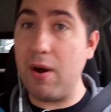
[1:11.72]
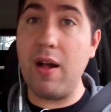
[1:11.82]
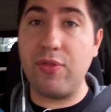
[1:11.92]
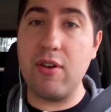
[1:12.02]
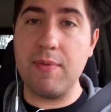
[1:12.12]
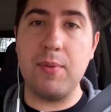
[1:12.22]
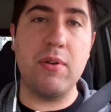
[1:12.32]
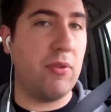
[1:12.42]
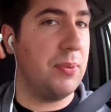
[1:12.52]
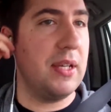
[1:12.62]
bought them, they
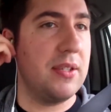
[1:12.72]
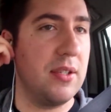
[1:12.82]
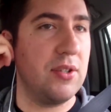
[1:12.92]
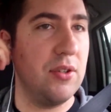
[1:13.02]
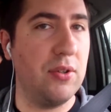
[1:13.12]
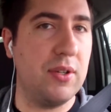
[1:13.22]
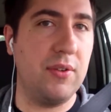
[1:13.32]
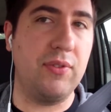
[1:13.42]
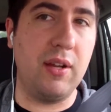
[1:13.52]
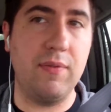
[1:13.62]
would have replaced the two in
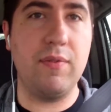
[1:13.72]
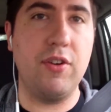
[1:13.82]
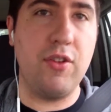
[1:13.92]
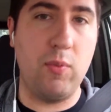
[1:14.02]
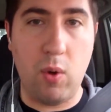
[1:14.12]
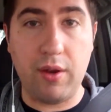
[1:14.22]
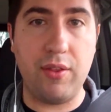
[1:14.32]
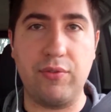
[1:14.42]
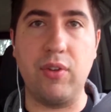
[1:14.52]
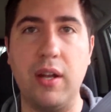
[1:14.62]
the front, or the one
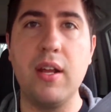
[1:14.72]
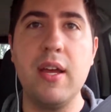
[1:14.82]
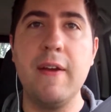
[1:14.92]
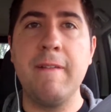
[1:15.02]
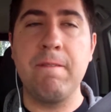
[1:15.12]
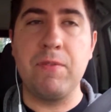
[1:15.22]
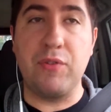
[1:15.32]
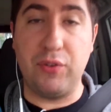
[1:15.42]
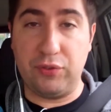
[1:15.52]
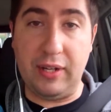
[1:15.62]
in the front,
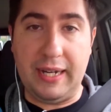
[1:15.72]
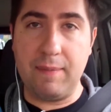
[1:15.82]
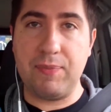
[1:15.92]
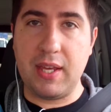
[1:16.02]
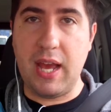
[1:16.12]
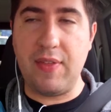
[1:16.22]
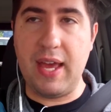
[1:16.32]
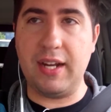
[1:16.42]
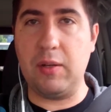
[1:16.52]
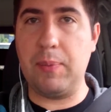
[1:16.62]
for free, had they
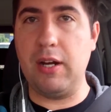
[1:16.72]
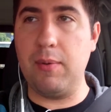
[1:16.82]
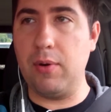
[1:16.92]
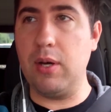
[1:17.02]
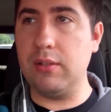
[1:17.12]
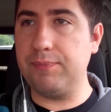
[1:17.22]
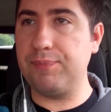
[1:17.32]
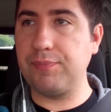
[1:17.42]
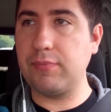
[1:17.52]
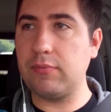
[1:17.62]
had a comparable one.
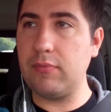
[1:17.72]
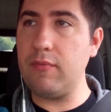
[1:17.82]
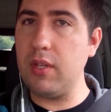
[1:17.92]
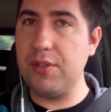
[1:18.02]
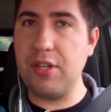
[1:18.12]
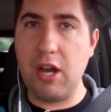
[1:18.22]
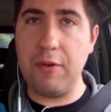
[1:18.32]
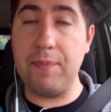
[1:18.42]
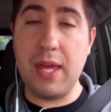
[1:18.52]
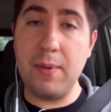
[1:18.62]
So
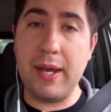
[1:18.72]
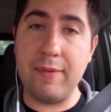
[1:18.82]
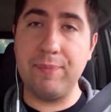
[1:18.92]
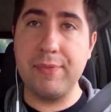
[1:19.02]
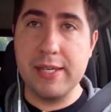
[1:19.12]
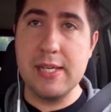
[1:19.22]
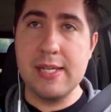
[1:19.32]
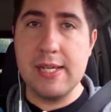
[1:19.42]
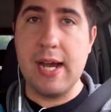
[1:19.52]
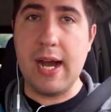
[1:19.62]
anyway,
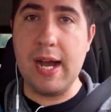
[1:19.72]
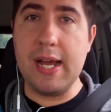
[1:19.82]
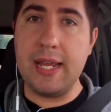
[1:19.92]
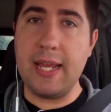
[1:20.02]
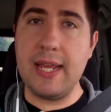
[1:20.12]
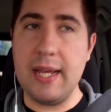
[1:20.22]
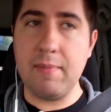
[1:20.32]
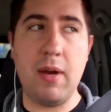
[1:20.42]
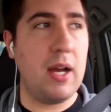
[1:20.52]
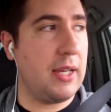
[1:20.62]
I
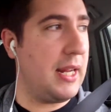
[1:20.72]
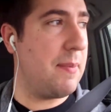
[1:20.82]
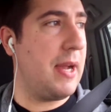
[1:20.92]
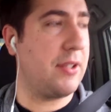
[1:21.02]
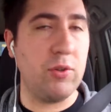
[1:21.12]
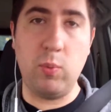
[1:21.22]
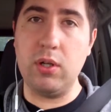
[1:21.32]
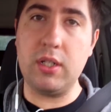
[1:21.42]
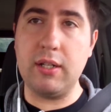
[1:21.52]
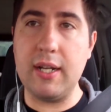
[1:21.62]
am uh, gonna head back to
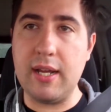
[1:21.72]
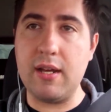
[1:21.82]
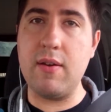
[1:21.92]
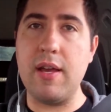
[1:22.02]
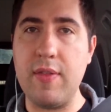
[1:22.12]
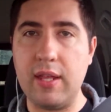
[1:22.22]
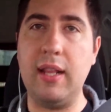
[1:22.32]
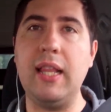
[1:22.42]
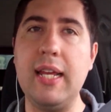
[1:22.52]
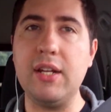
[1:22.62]
work right now, and then
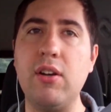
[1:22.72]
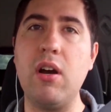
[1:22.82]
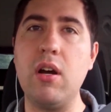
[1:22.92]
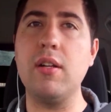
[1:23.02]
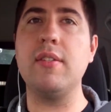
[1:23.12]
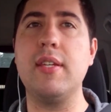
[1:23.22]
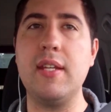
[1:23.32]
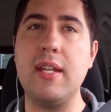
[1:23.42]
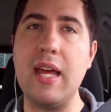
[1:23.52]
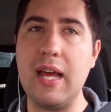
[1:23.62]
later on
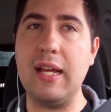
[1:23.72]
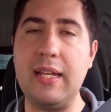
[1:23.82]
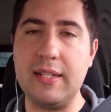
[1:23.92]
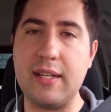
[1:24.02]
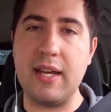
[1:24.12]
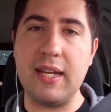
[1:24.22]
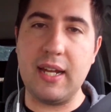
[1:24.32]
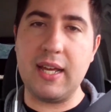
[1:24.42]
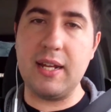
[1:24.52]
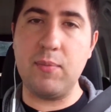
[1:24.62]
tonight, I
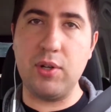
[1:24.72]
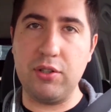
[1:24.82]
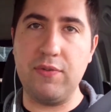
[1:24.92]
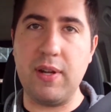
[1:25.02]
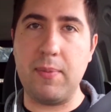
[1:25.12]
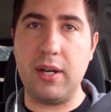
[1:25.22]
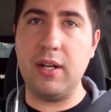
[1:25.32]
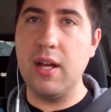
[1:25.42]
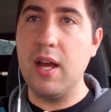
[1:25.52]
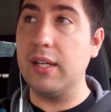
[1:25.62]
gotta edit more Groove Nut
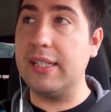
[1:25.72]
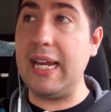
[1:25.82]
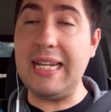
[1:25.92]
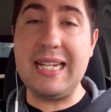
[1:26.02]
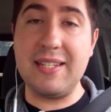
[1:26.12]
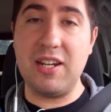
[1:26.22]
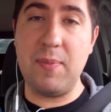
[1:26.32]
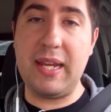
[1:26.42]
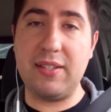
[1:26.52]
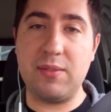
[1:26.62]
Butter. Katie's
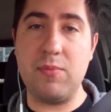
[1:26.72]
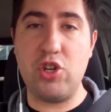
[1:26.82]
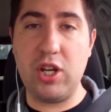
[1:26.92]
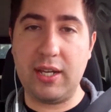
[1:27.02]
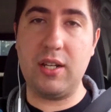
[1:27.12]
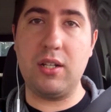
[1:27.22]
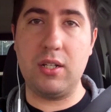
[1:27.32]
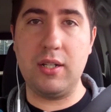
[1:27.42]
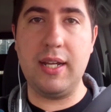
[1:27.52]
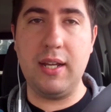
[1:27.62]
gonna make some chicken
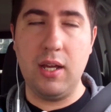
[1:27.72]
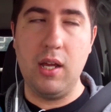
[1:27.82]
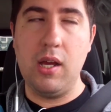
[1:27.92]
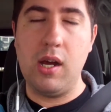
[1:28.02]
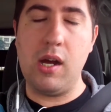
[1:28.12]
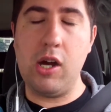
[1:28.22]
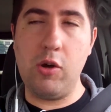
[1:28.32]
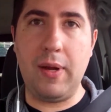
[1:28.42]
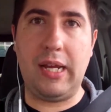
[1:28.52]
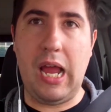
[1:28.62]
curry.
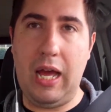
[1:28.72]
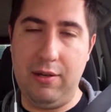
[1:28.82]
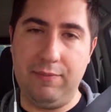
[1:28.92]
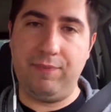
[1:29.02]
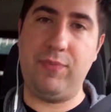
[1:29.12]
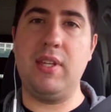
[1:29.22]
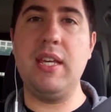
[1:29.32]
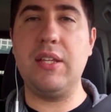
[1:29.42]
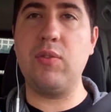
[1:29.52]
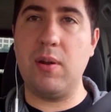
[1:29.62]
Oh my
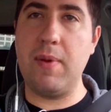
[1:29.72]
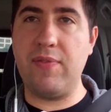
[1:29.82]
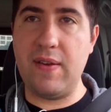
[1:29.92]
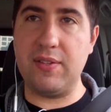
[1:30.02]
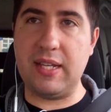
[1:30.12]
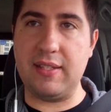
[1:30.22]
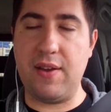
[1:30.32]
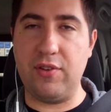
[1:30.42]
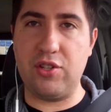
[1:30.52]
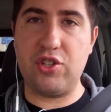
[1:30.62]
God, it's one of my favorite things
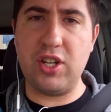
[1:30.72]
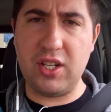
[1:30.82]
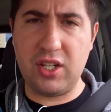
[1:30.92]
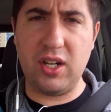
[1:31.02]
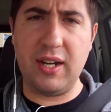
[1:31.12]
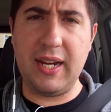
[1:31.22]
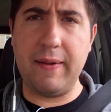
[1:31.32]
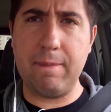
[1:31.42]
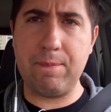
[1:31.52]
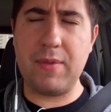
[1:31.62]
ever. It's chicken curry
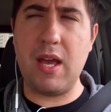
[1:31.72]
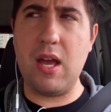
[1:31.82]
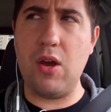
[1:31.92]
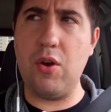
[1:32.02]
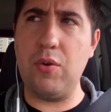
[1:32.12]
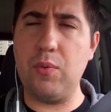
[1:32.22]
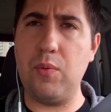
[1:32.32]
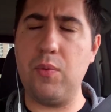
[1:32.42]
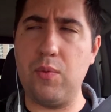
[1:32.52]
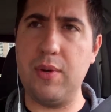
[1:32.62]

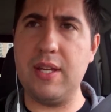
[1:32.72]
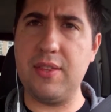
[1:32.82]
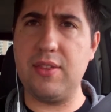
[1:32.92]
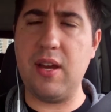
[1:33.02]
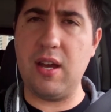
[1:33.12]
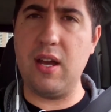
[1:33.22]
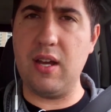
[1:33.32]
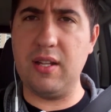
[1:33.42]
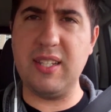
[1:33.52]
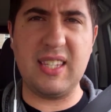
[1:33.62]
uh, with,
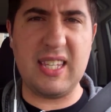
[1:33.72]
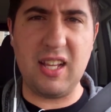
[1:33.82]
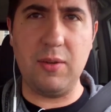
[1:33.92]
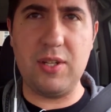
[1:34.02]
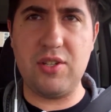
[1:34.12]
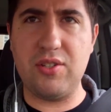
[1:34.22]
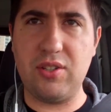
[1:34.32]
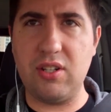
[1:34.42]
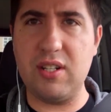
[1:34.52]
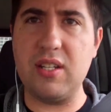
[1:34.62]
uh, it's like the yellowy
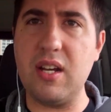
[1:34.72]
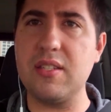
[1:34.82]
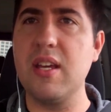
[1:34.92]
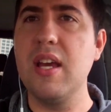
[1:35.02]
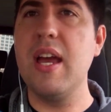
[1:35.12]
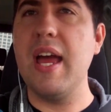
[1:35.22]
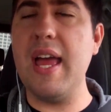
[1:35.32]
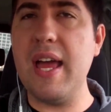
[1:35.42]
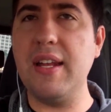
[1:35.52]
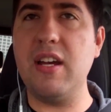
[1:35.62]
curry sauce,
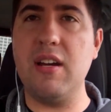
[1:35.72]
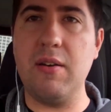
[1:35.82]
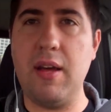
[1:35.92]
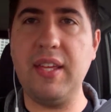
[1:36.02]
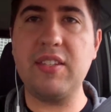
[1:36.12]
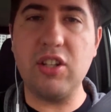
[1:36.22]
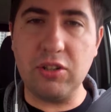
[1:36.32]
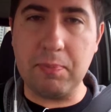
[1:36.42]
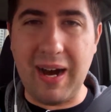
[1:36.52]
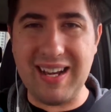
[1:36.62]
and uh, I think it's
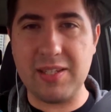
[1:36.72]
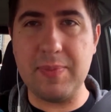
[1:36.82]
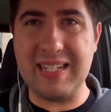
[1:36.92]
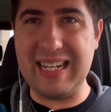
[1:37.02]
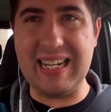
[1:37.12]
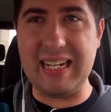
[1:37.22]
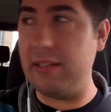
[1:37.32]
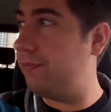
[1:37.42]
called basmati.